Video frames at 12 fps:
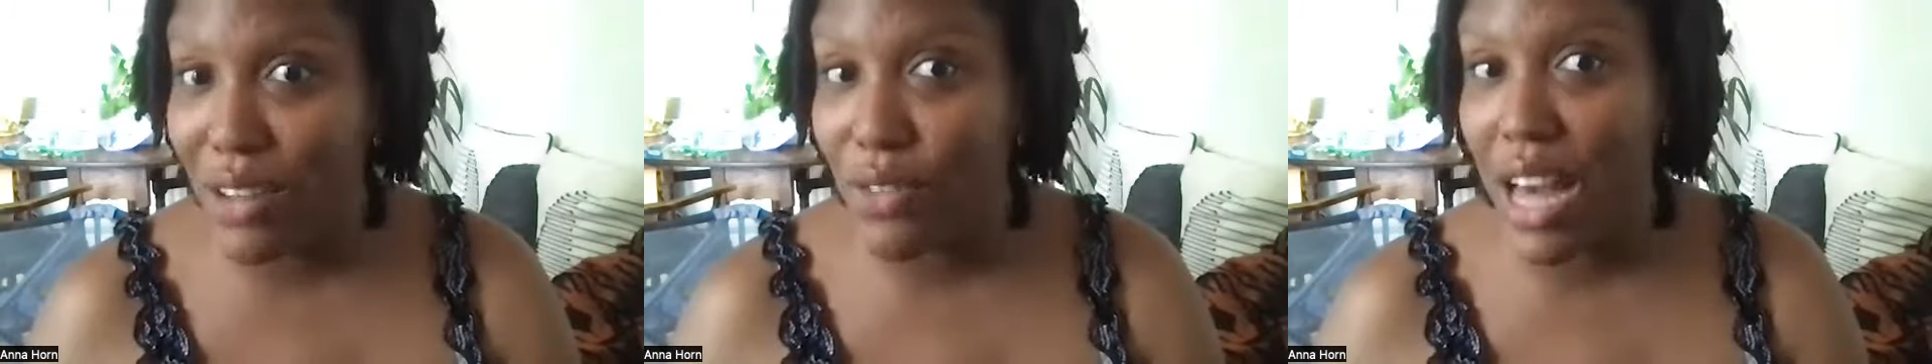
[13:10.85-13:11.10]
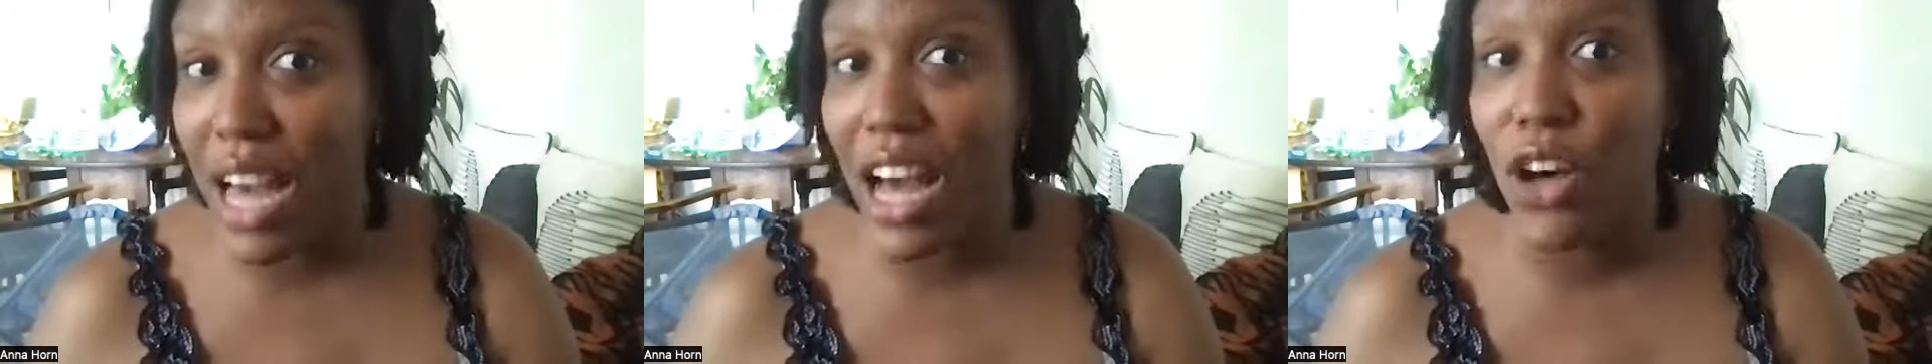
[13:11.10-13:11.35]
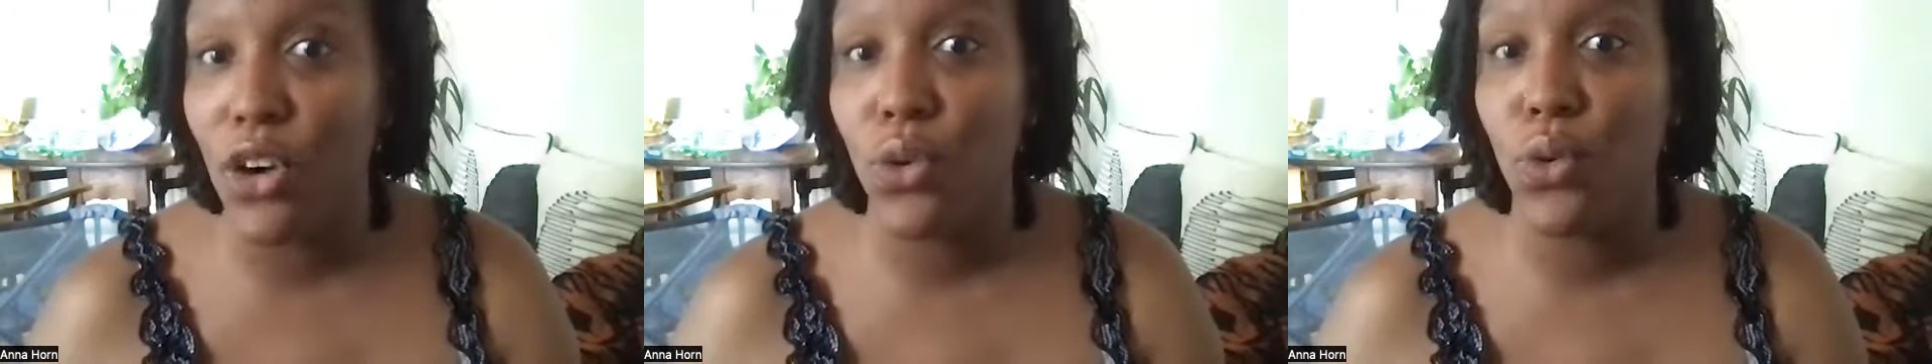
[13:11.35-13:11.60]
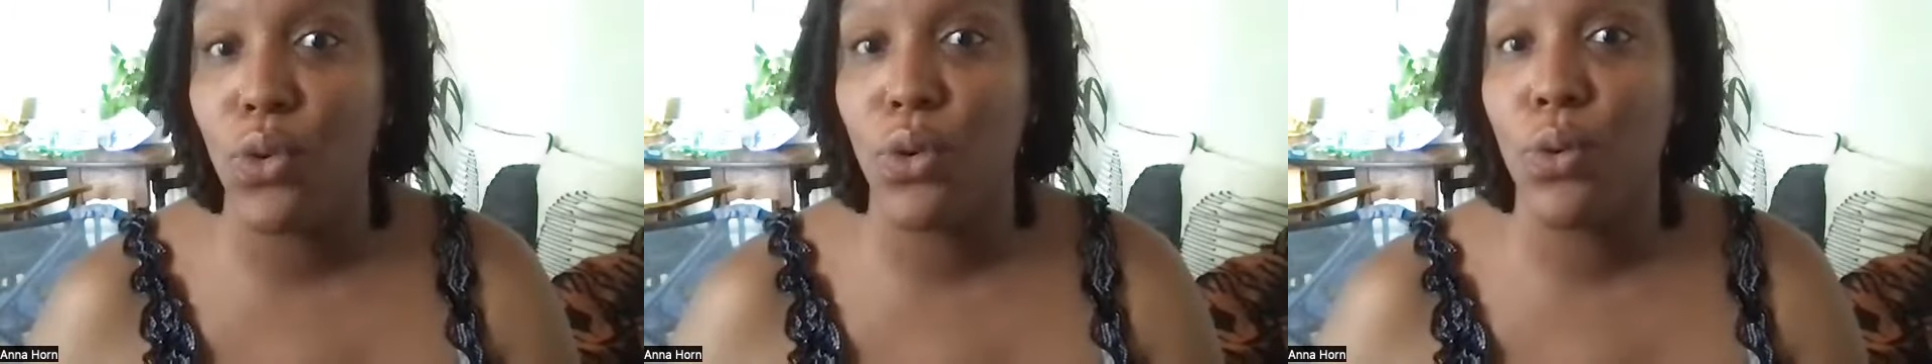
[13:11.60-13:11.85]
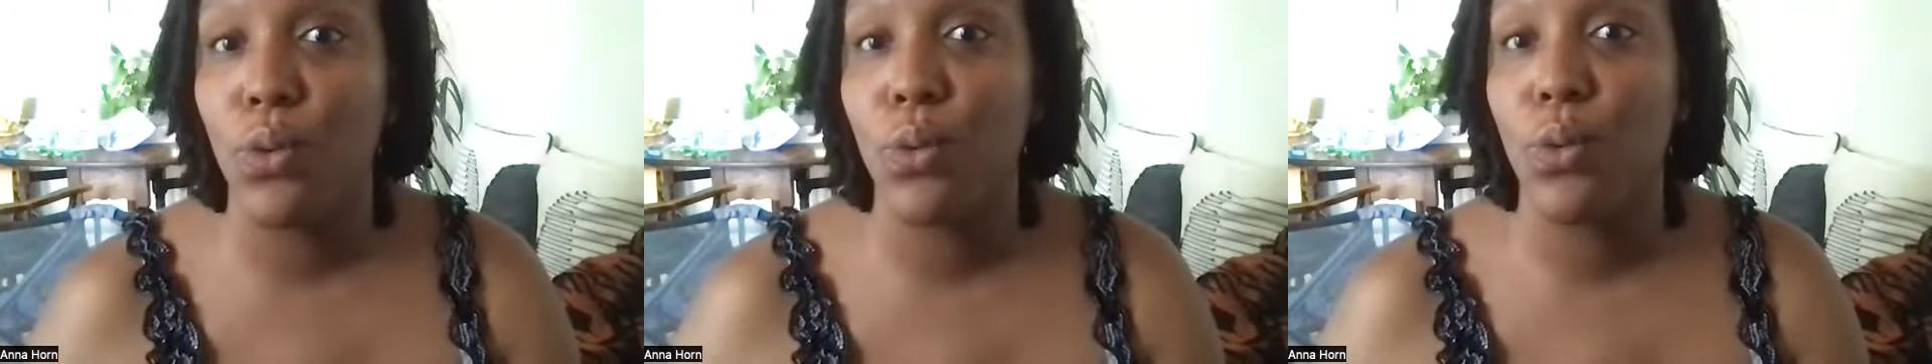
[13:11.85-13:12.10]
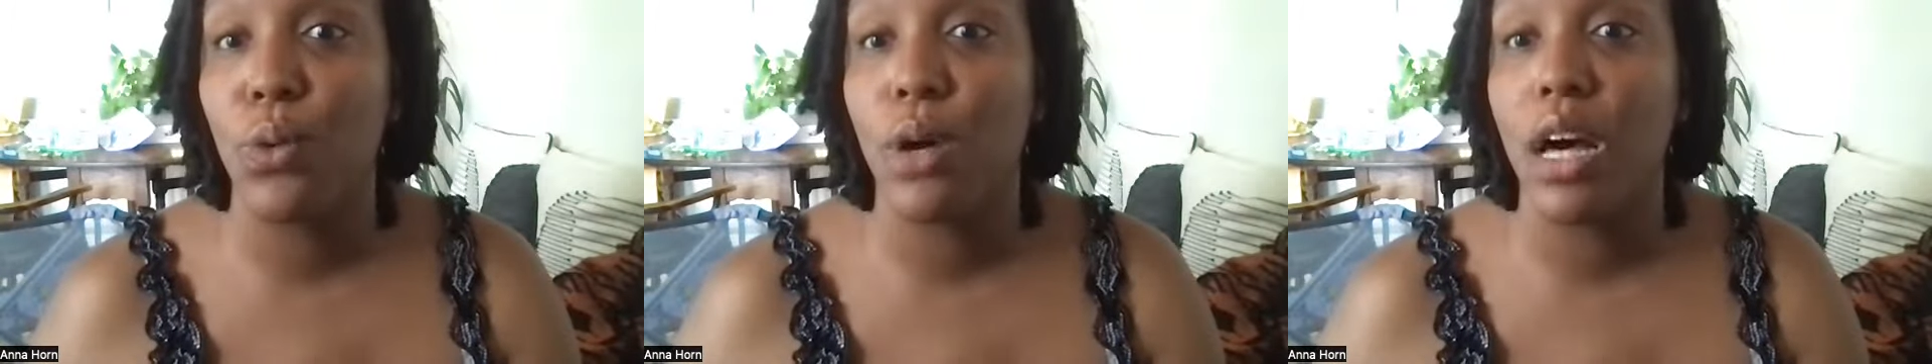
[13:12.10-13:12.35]
of how
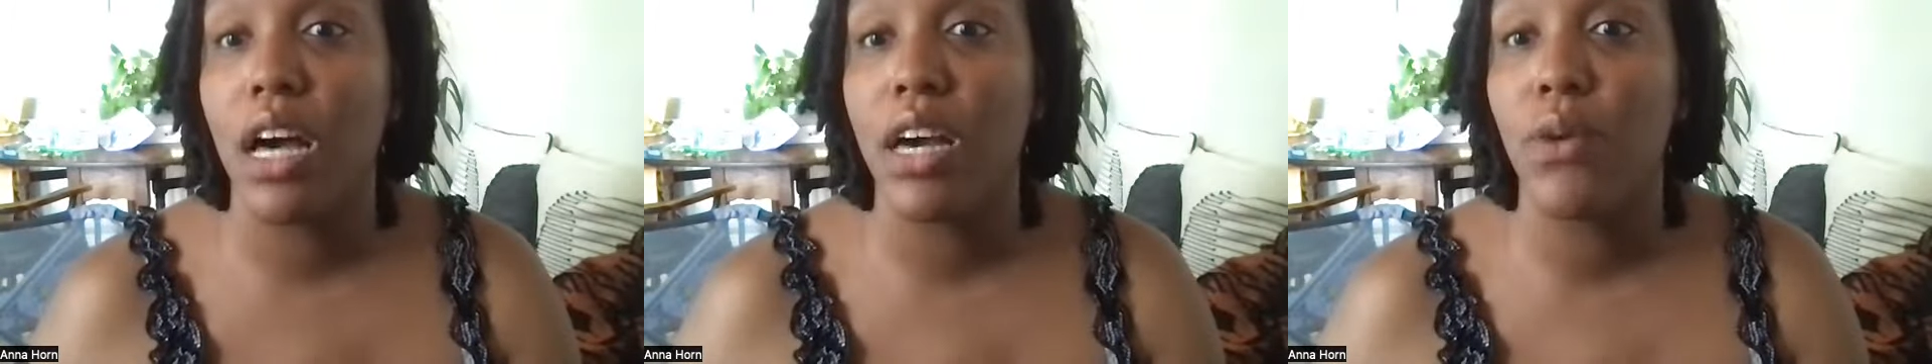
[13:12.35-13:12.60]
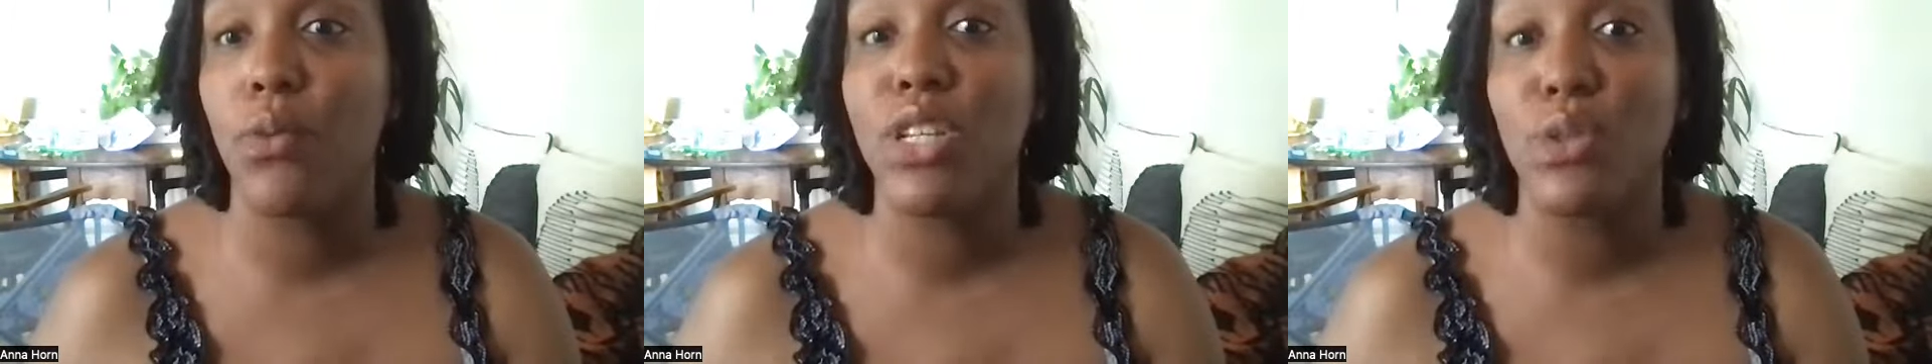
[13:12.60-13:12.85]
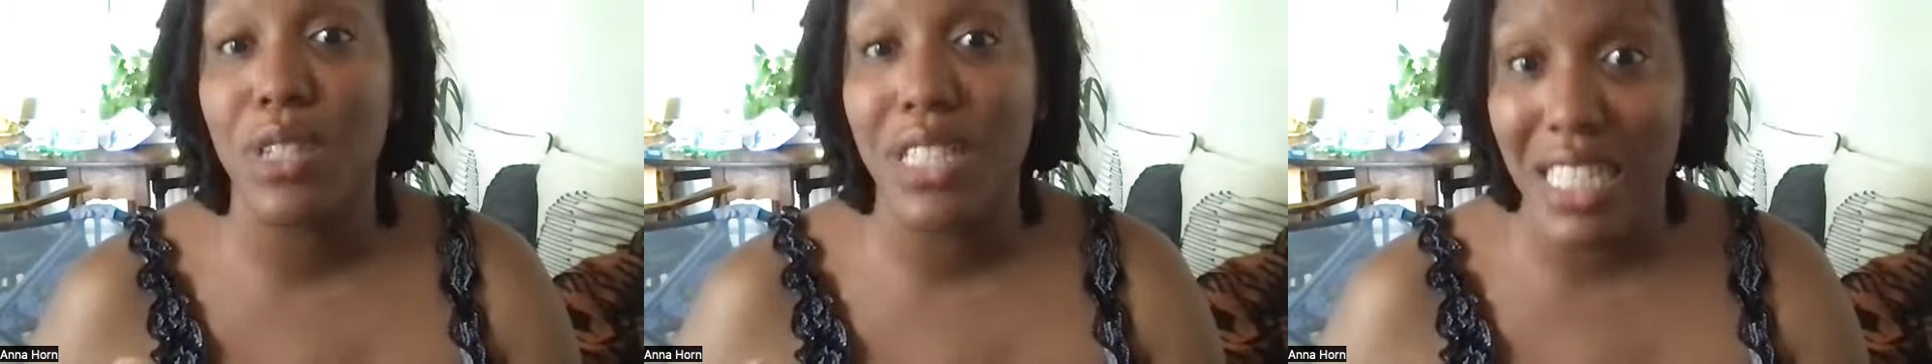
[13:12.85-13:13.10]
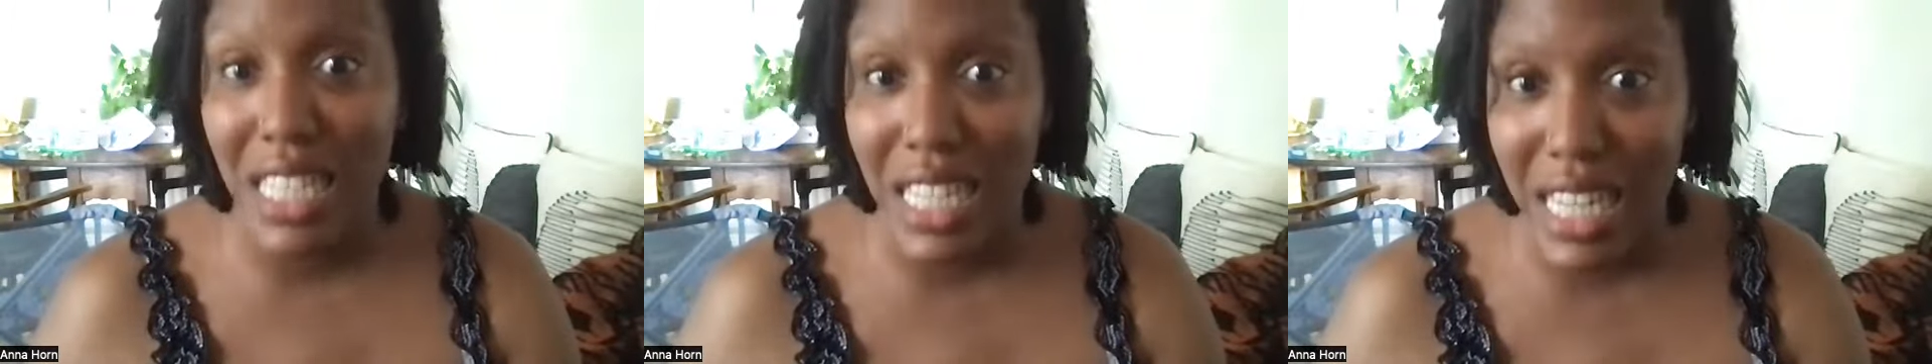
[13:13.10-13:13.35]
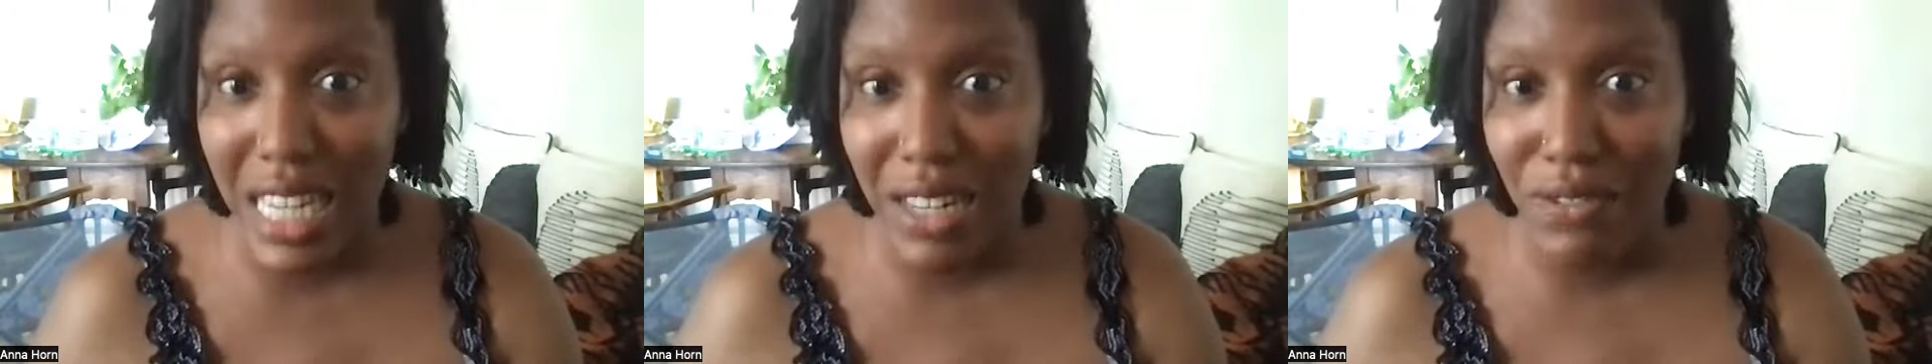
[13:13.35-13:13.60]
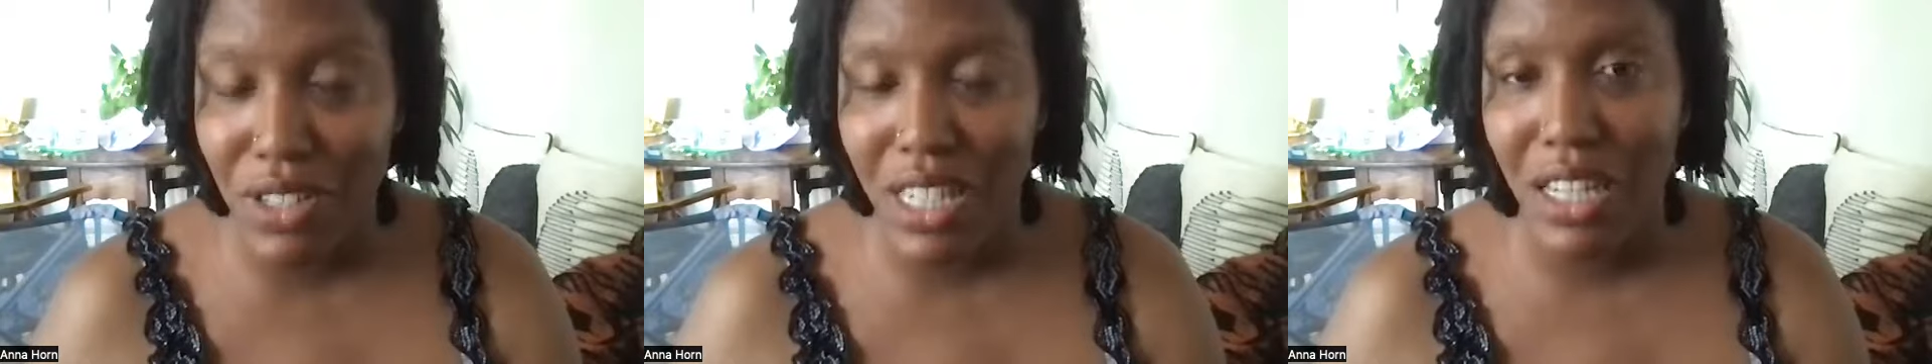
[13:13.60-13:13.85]
it was
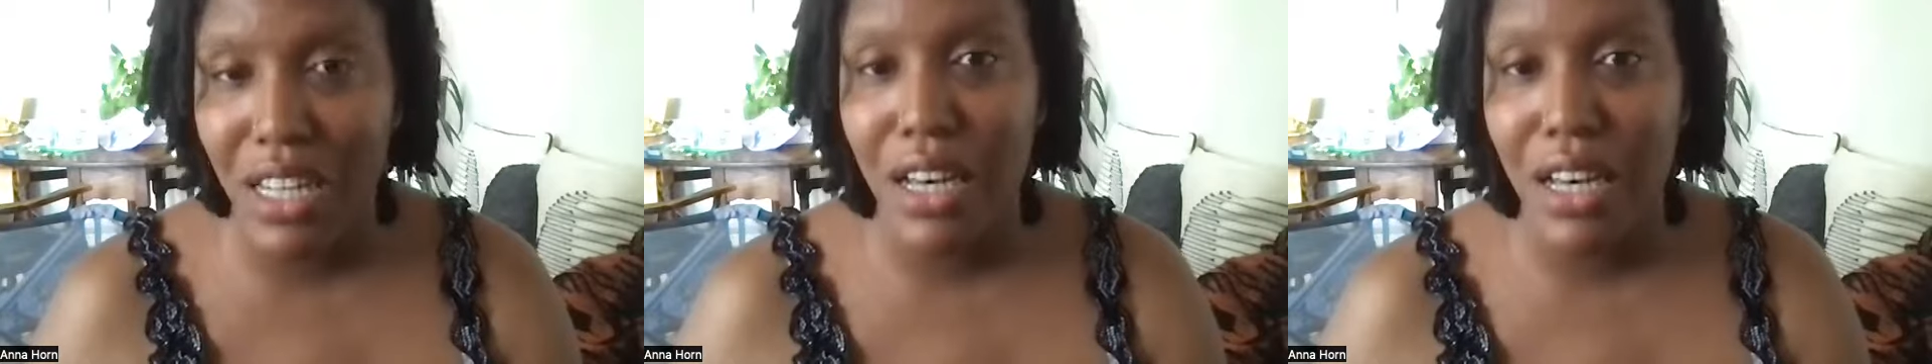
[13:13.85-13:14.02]
received,